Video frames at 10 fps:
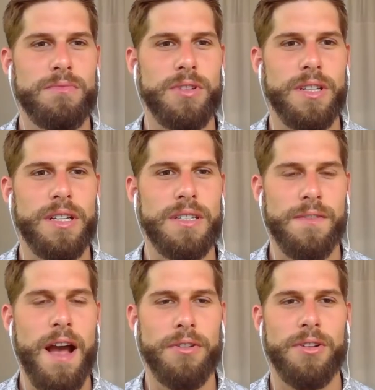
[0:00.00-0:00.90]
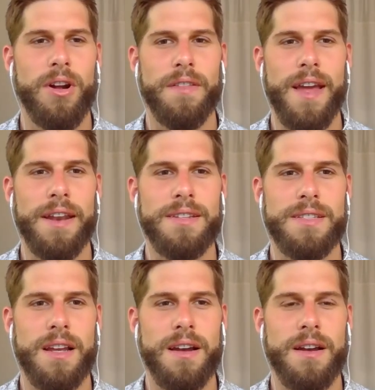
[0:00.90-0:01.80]
really is founded on, and that
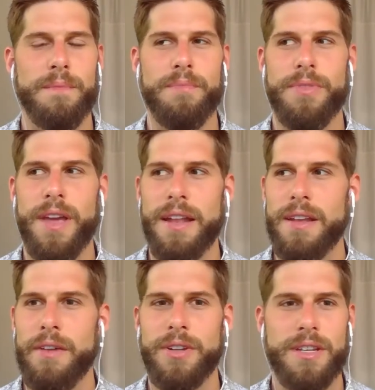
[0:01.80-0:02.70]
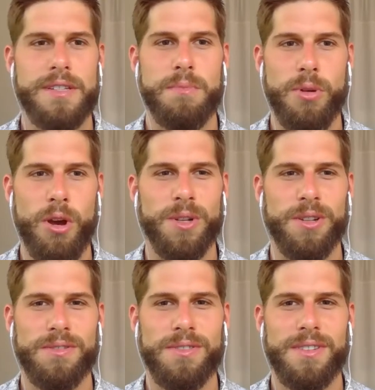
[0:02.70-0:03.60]
is um, that everything's impermanent.